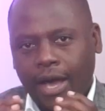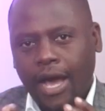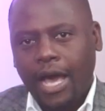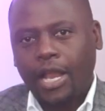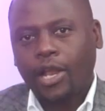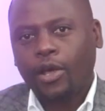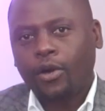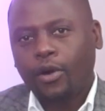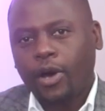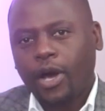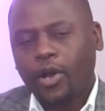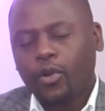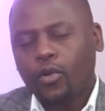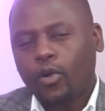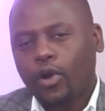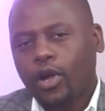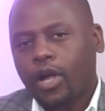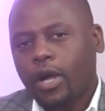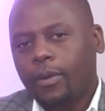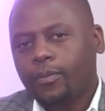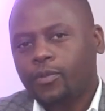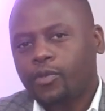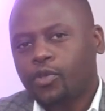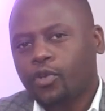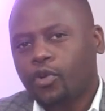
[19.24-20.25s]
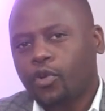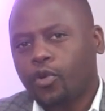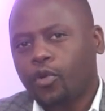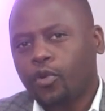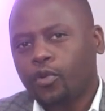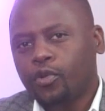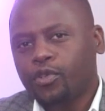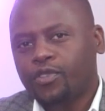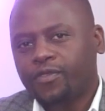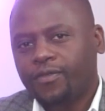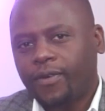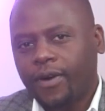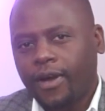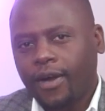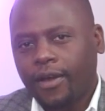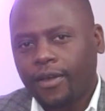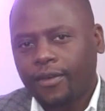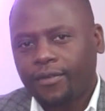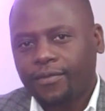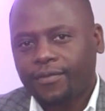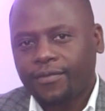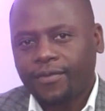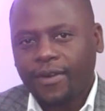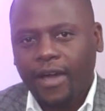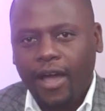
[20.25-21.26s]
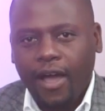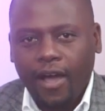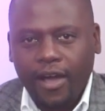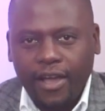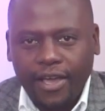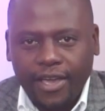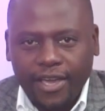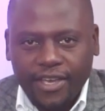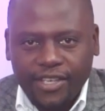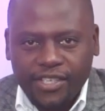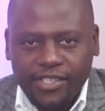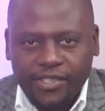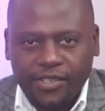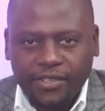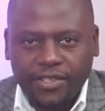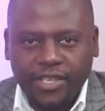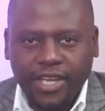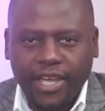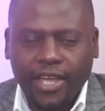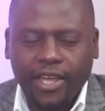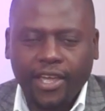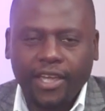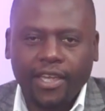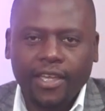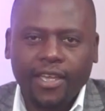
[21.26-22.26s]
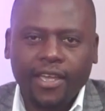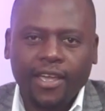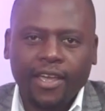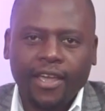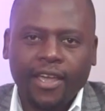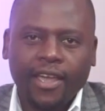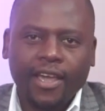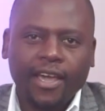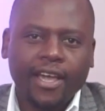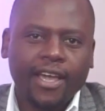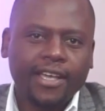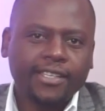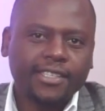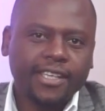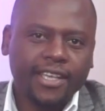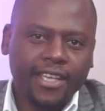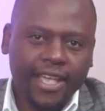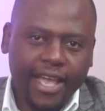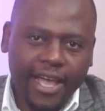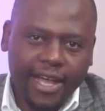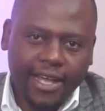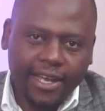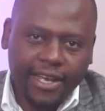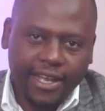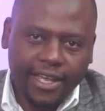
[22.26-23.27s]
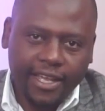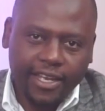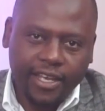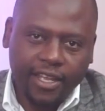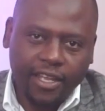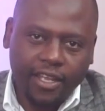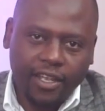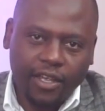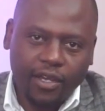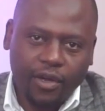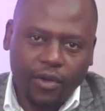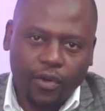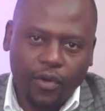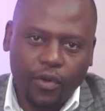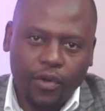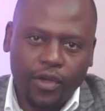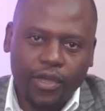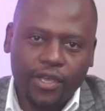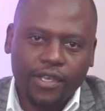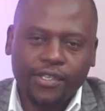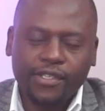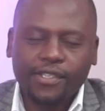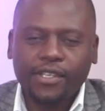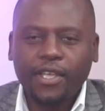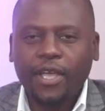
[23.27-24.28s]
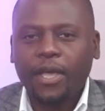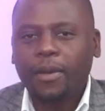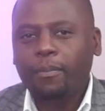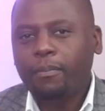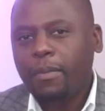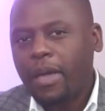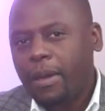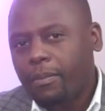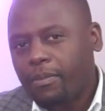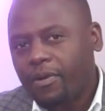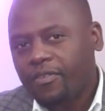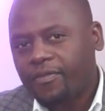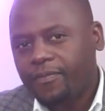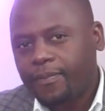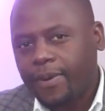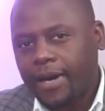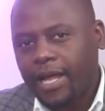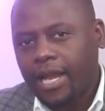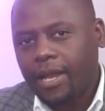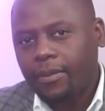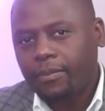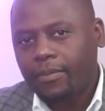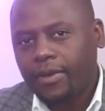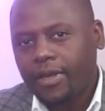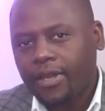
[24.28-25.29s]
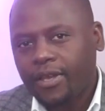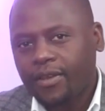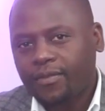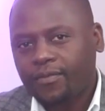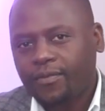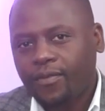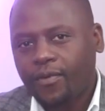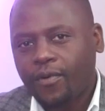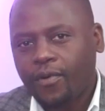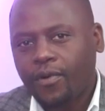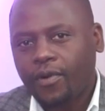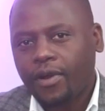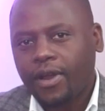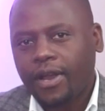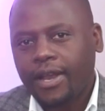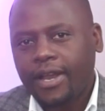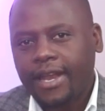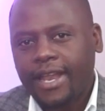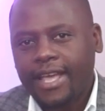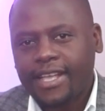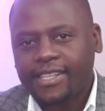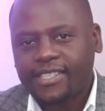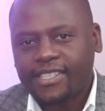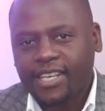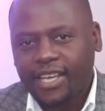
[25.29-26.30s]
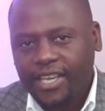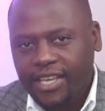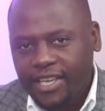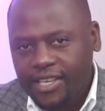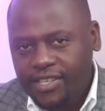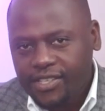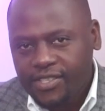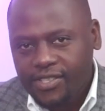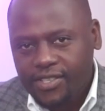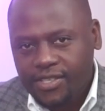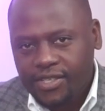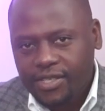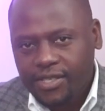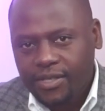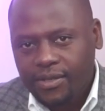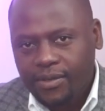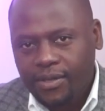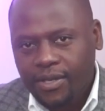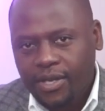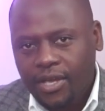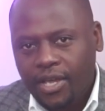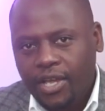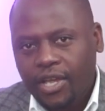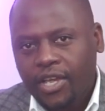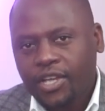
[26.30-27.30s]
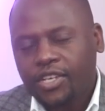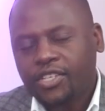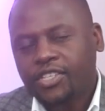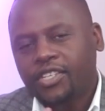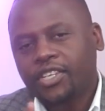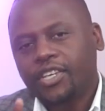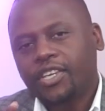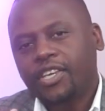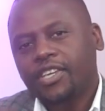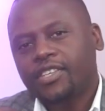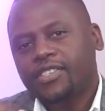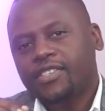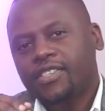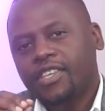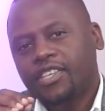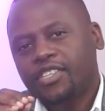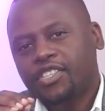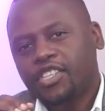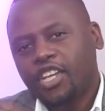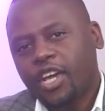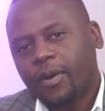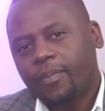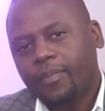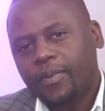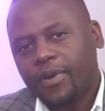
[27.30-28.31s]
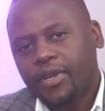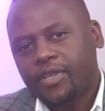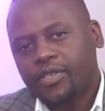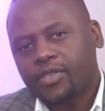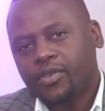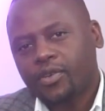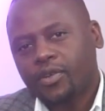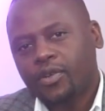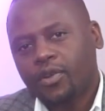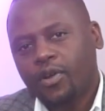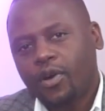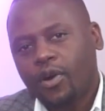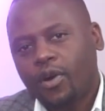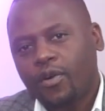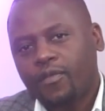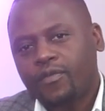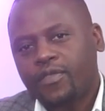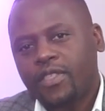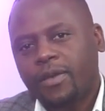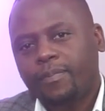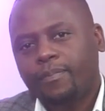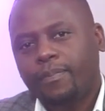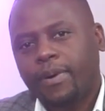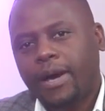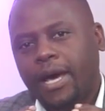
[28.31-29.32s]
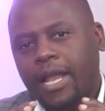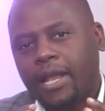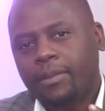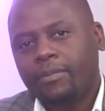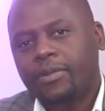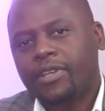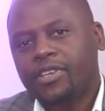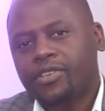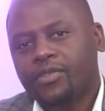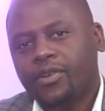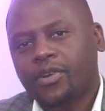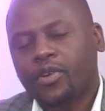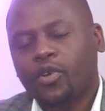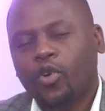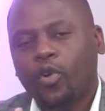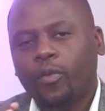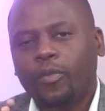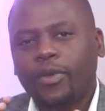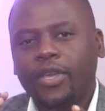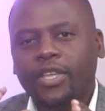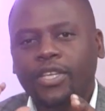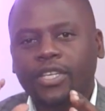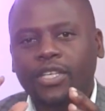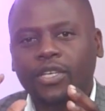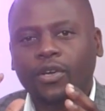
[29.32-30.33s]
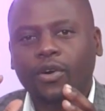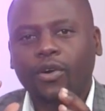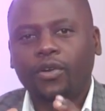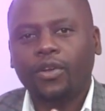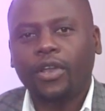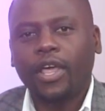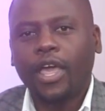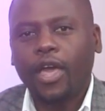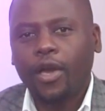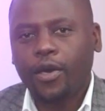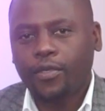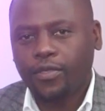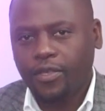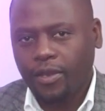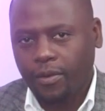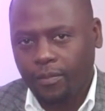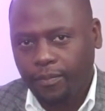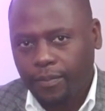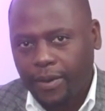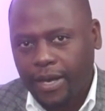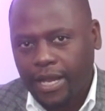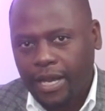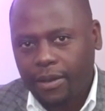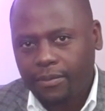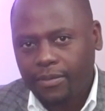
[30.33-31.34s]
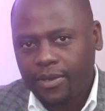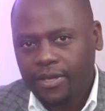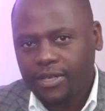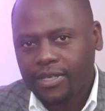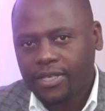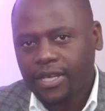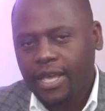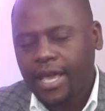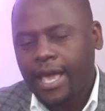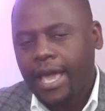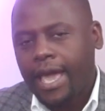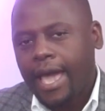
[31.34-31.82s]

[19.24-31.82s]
Hello and welcome to Cruise 5. Our guest today is a young lady who is a Member of Parliament for Dedza East. She is the chairperson of the Parliamentary Committee on Health in Parliament,